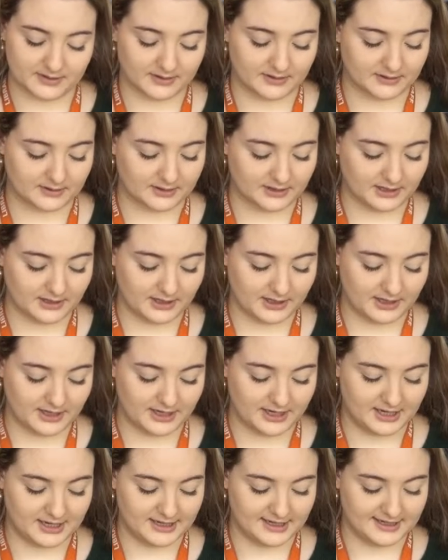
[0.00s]
Okay.
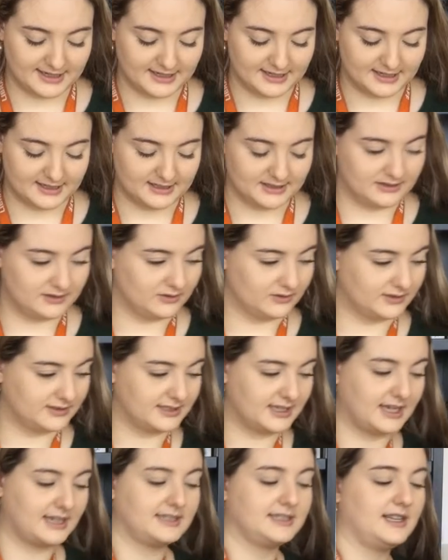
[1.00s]
Looks
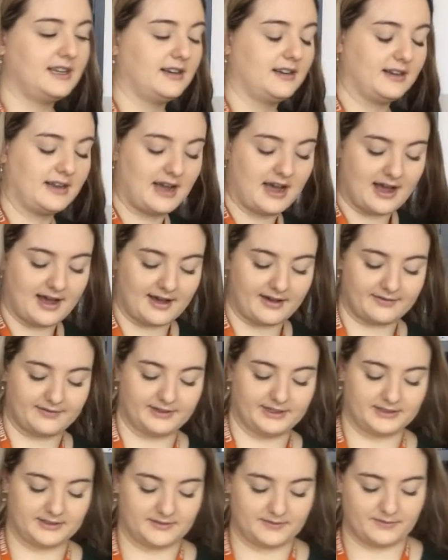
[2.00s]
like 10.5
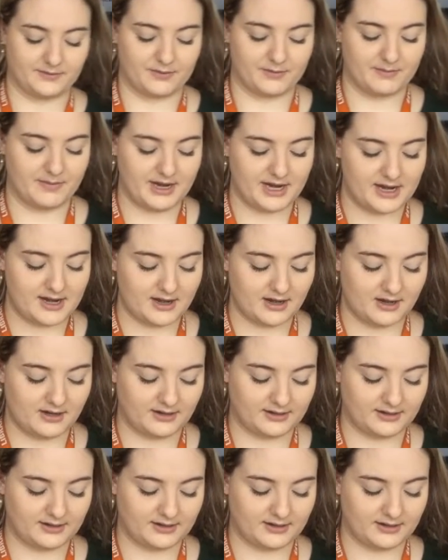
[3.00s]
is for me.